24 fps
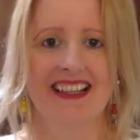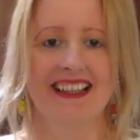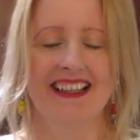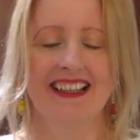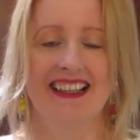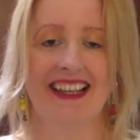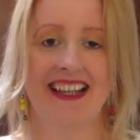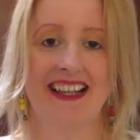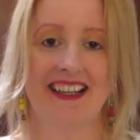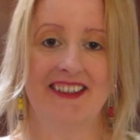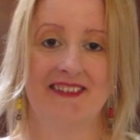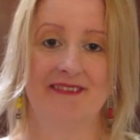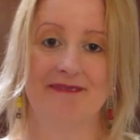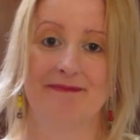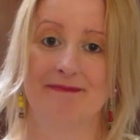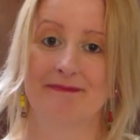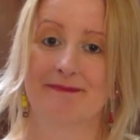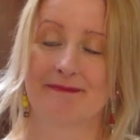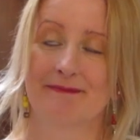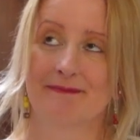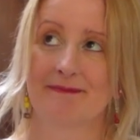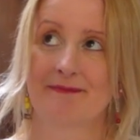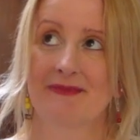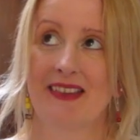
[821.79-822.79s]
yeah,
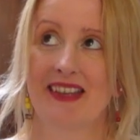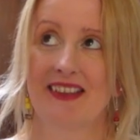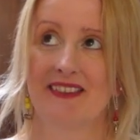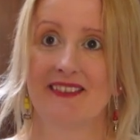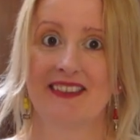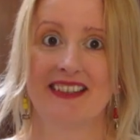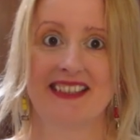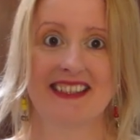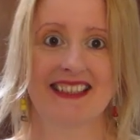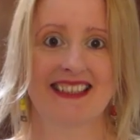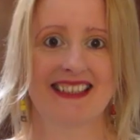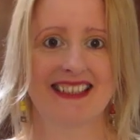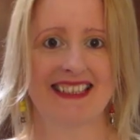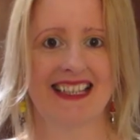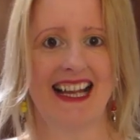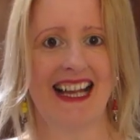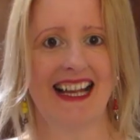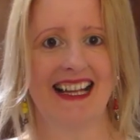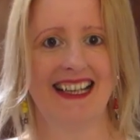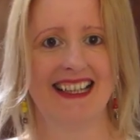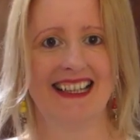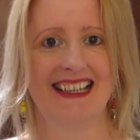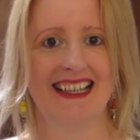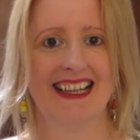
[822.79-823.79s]
we just
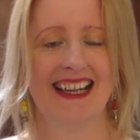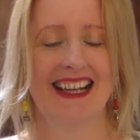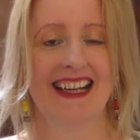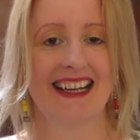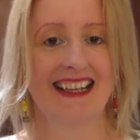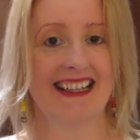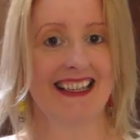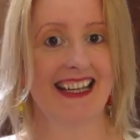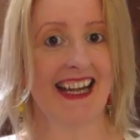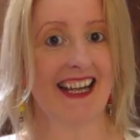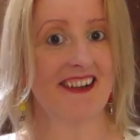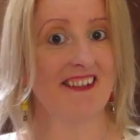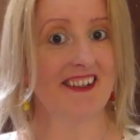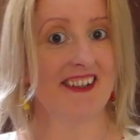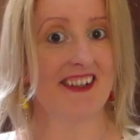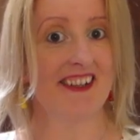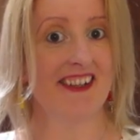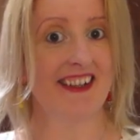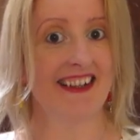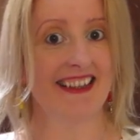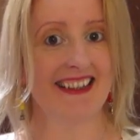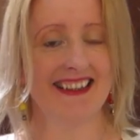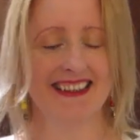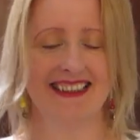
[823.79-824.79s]
carry
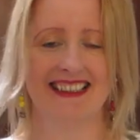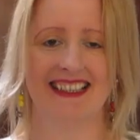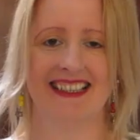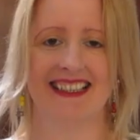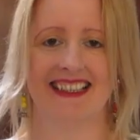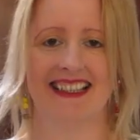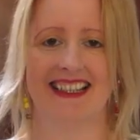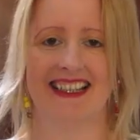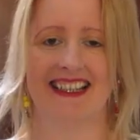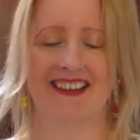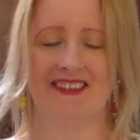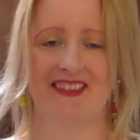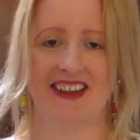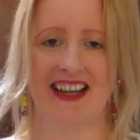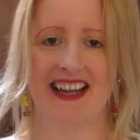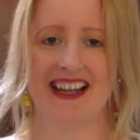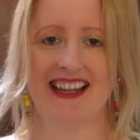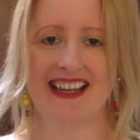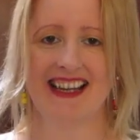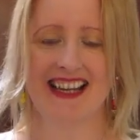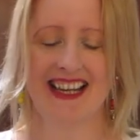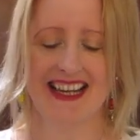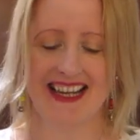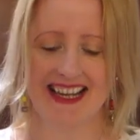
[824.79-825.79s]
on.
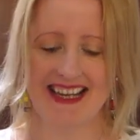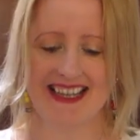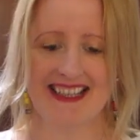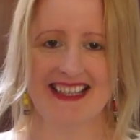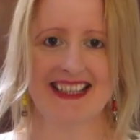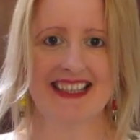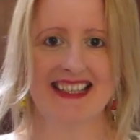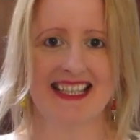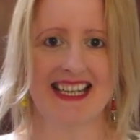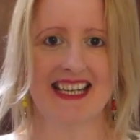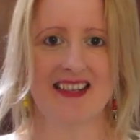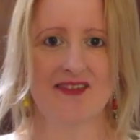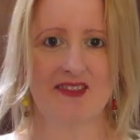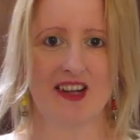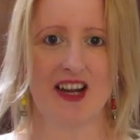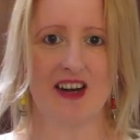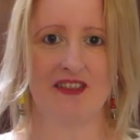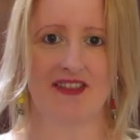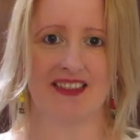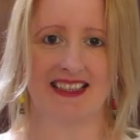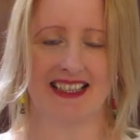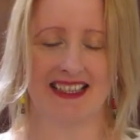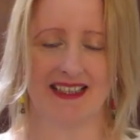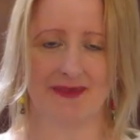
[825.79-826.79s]
But it did tick me
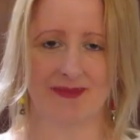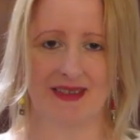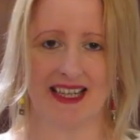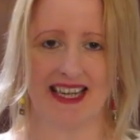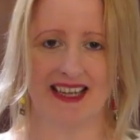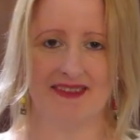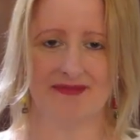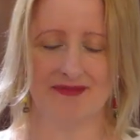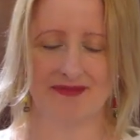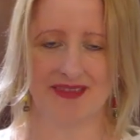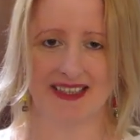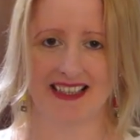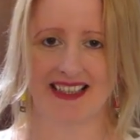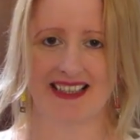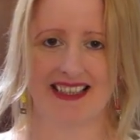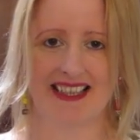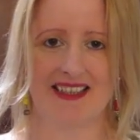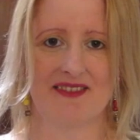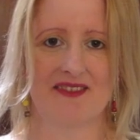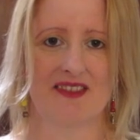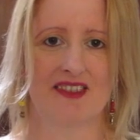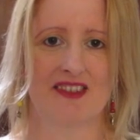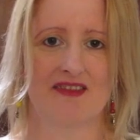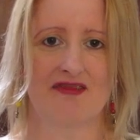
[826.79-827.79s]
off a little bit because
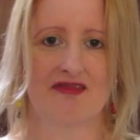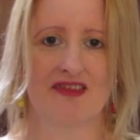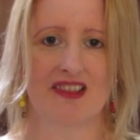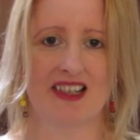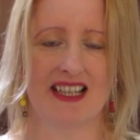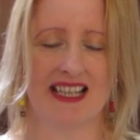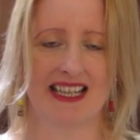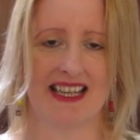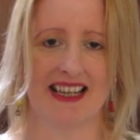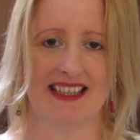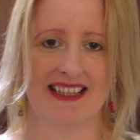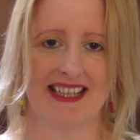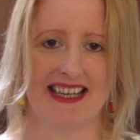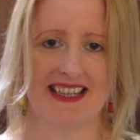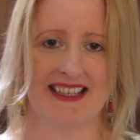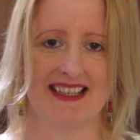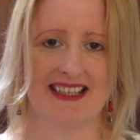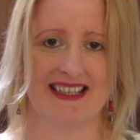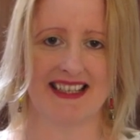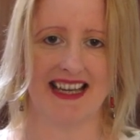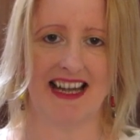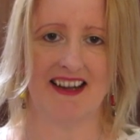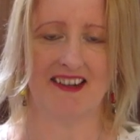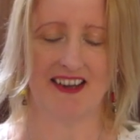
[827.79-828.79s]
it was really
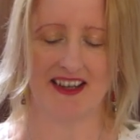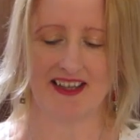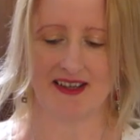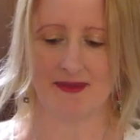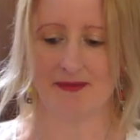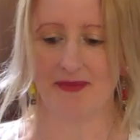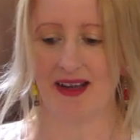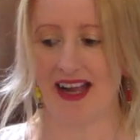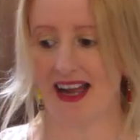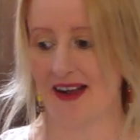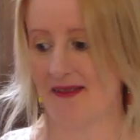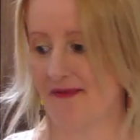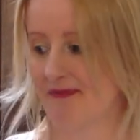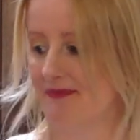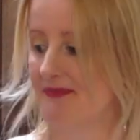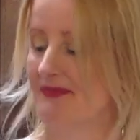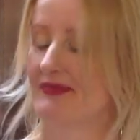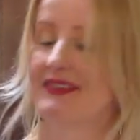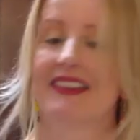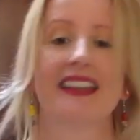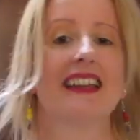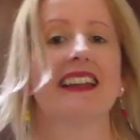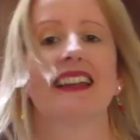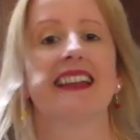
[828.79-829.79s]
unnecessary, but
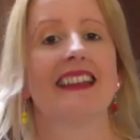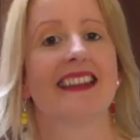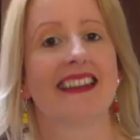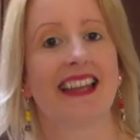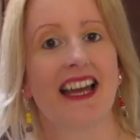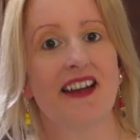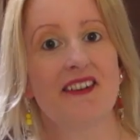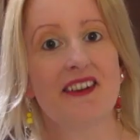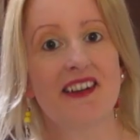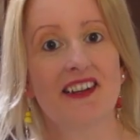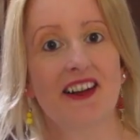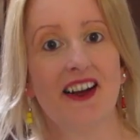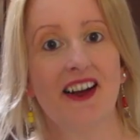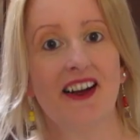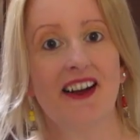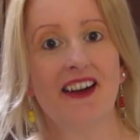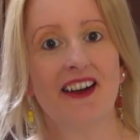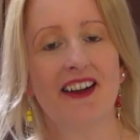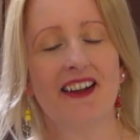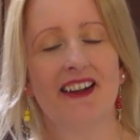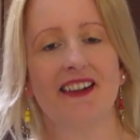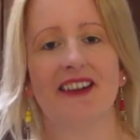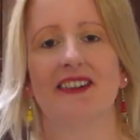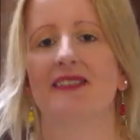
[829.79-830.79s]
there we
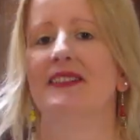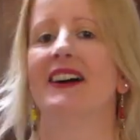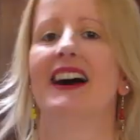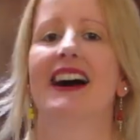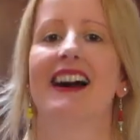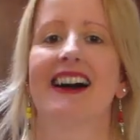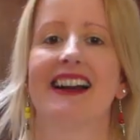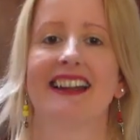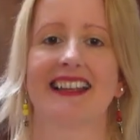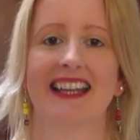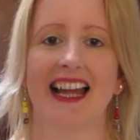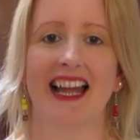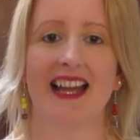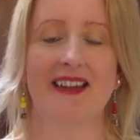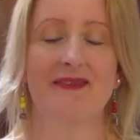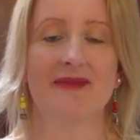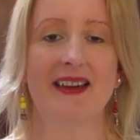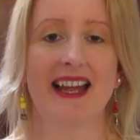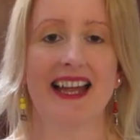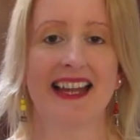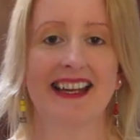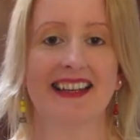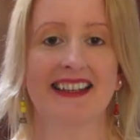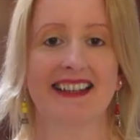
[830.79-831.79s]
go. But I came
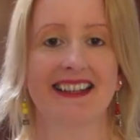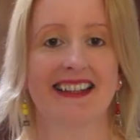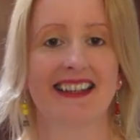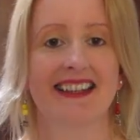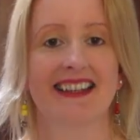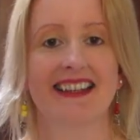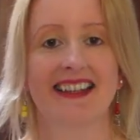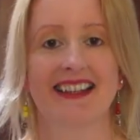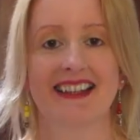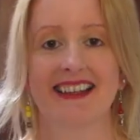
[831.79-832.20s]
back